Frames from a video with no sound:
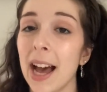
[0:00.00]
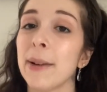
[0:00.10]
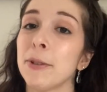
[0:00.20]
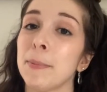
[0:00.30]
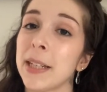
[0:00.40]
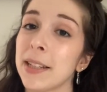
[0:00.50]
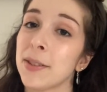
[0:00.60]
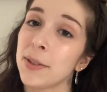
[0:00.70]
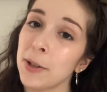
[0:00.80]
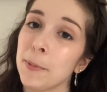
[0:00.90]
I would be
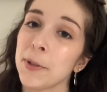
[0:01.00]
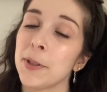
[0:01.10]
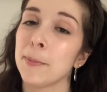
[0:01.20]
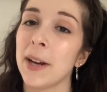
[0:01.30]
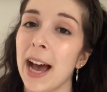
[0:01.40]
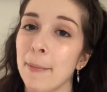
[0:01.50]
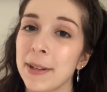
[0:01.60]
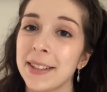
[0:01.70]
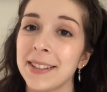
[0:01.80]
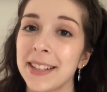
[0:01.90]
super, super happy
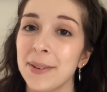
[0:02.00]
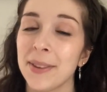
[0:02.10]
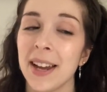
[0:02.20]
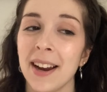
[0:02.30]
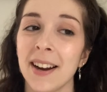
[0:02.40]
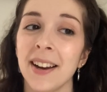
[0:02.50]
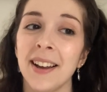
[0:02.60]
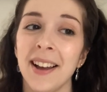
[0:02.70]
to see you there.